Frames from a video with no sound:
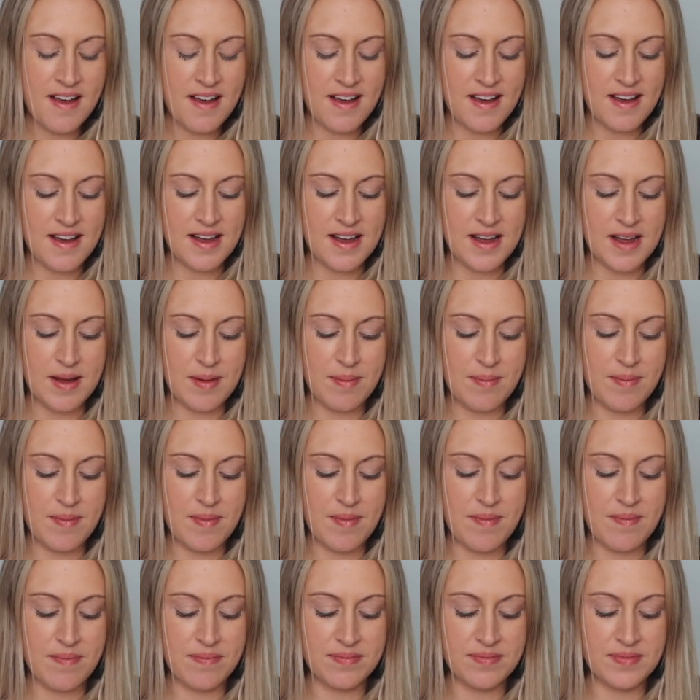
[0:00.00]

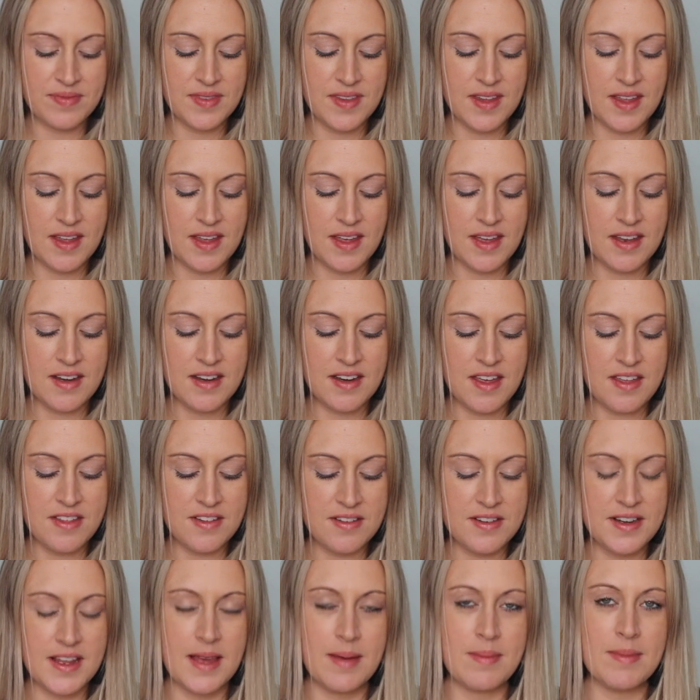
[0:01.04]

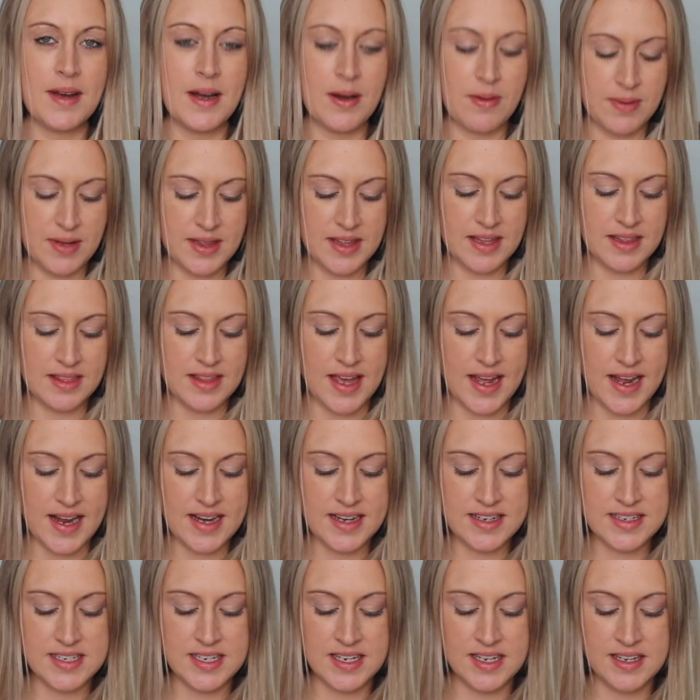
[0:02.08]
Another name that I really
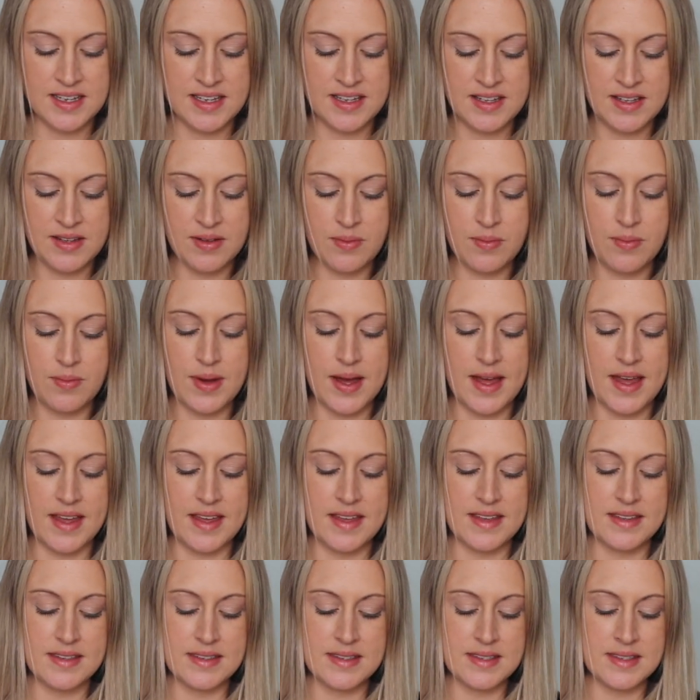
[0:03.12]
liked
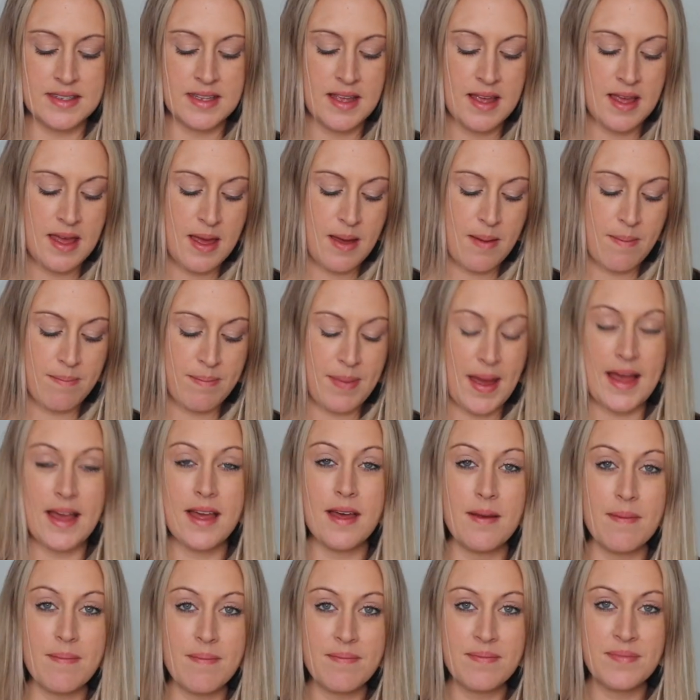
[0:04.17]
was
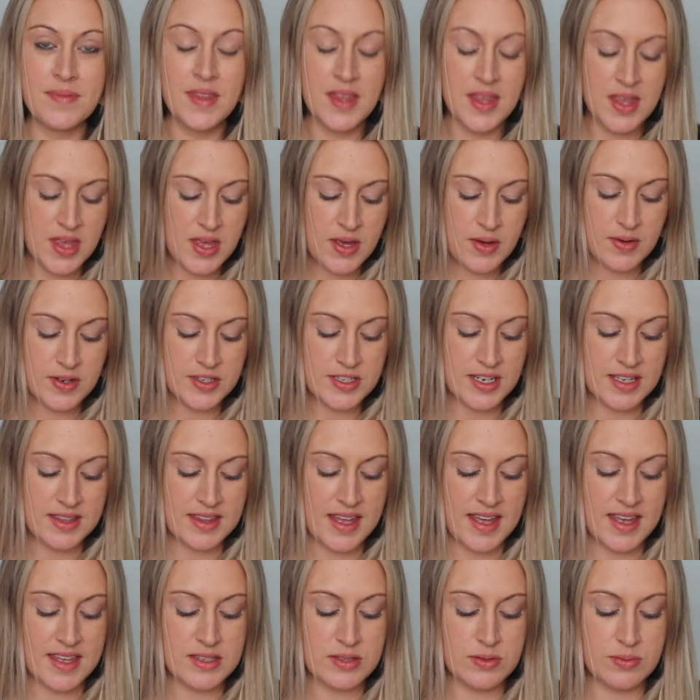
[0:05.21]
Beckham, which I
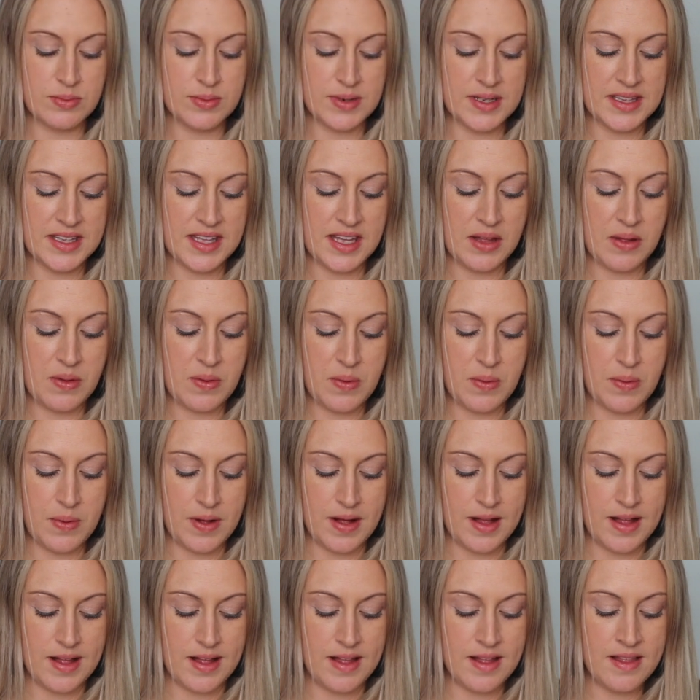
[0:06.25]
think is really
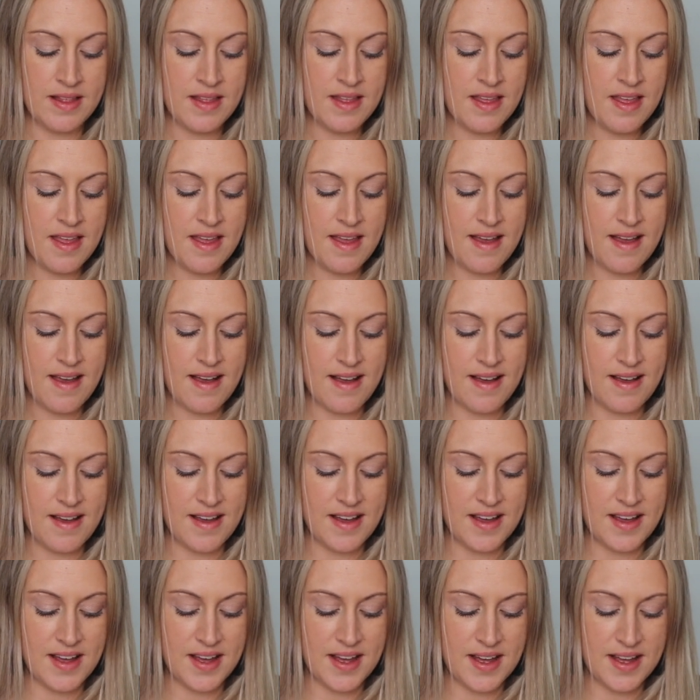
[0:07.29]
cool.
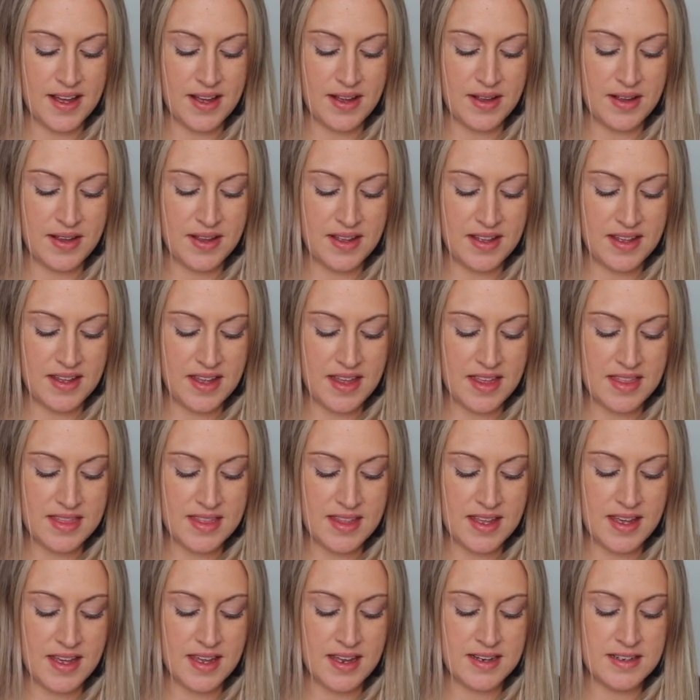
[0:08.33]
And
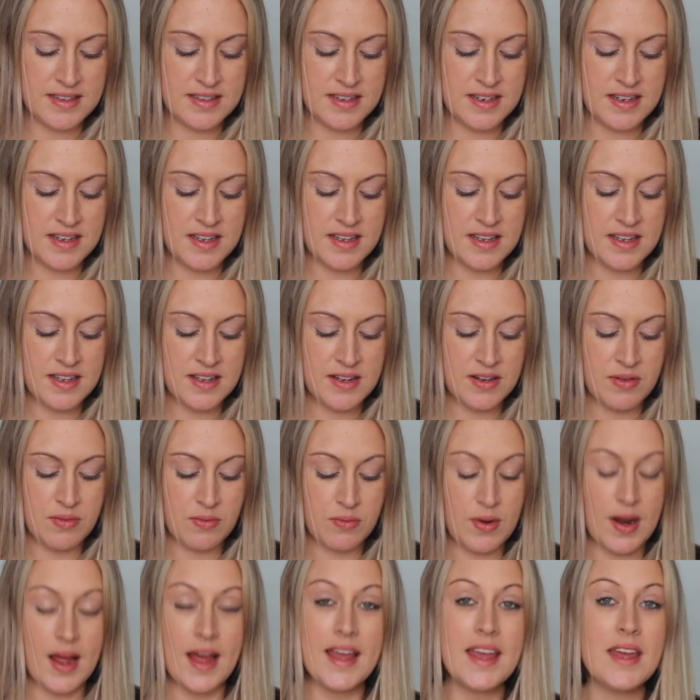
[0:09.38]
then
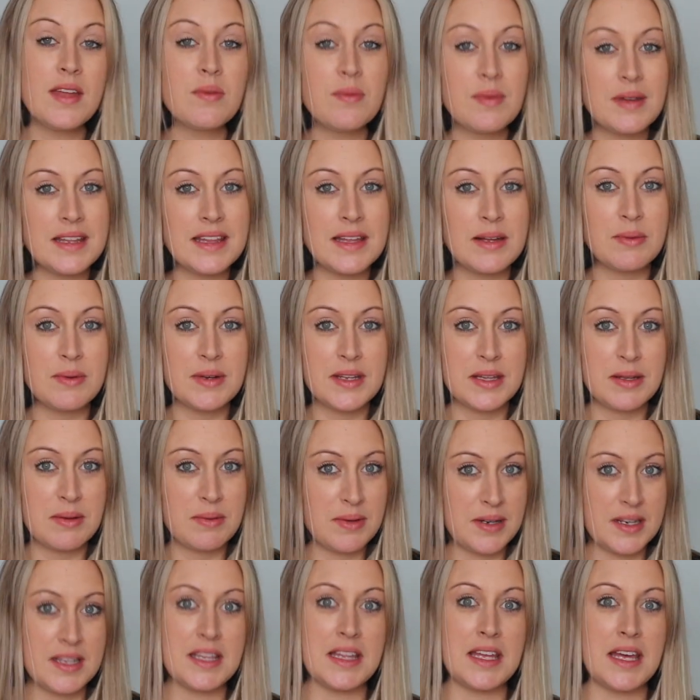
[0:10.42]
Ryan really
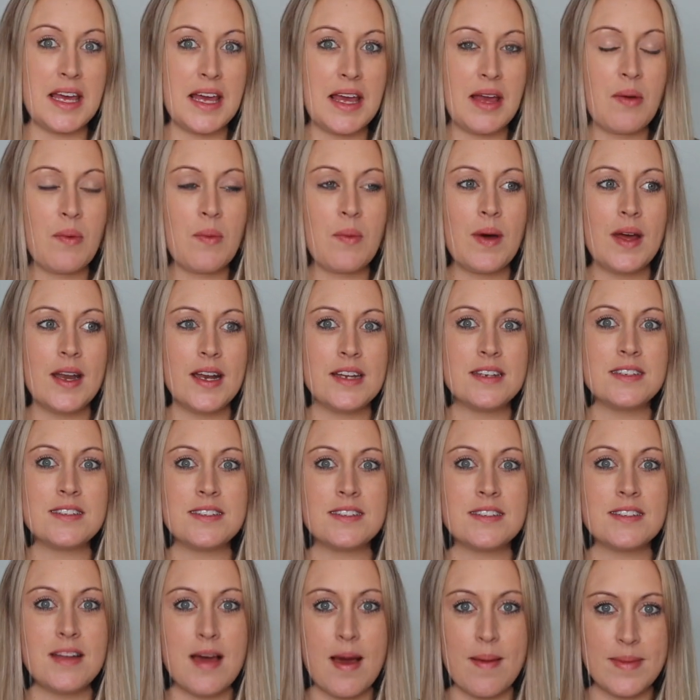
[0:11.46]
wanted
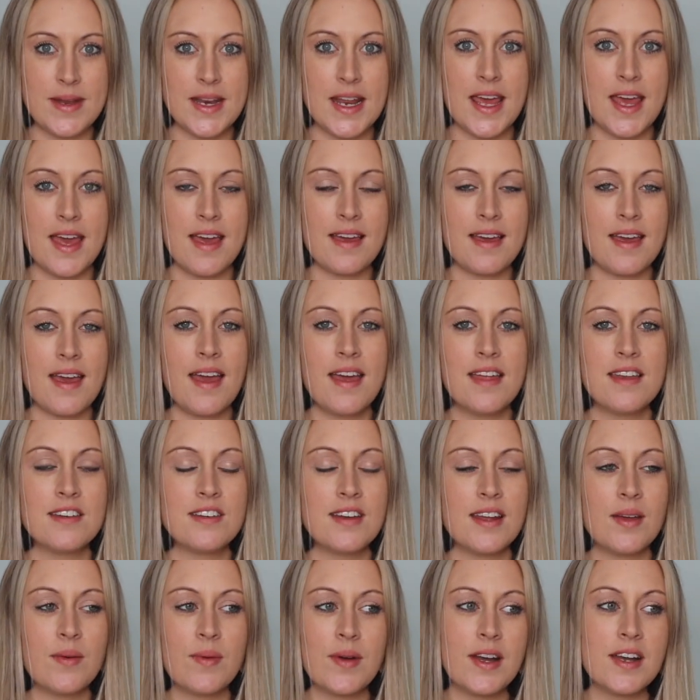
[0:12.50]
Dominic,
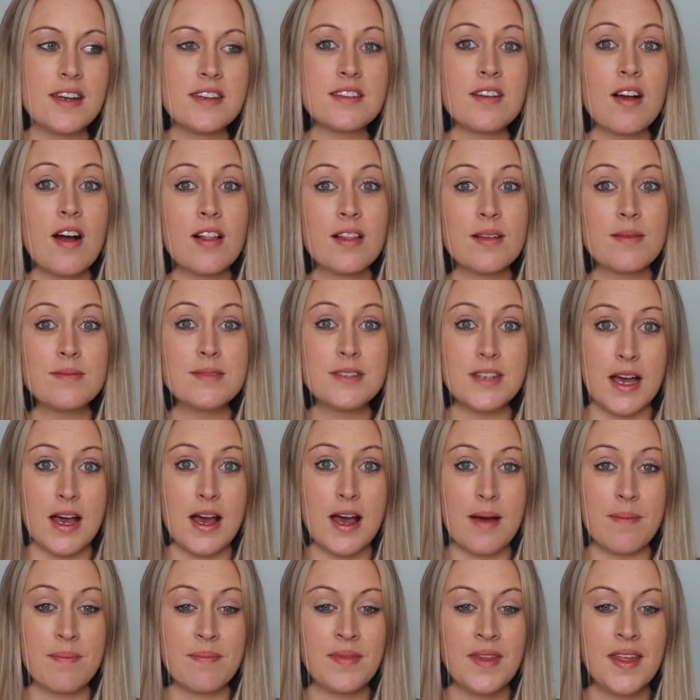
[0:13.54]
and he wanted to call him
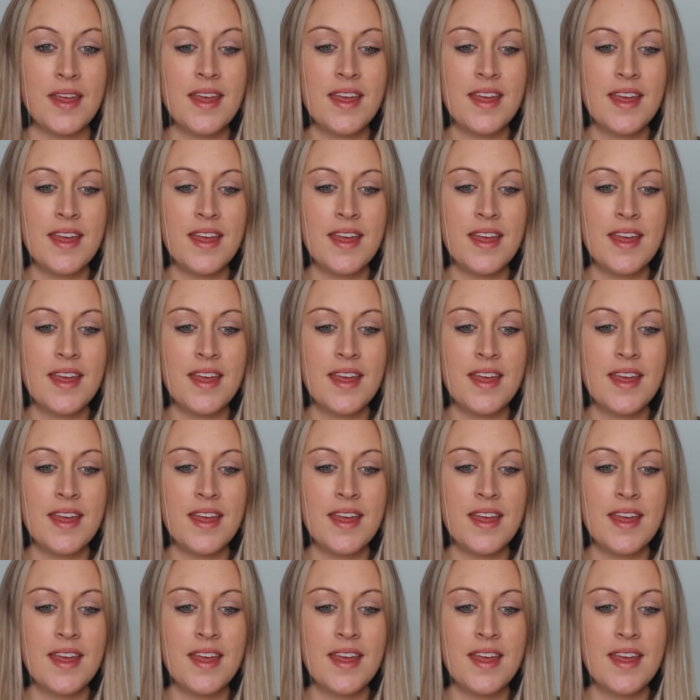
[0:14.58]
Dom.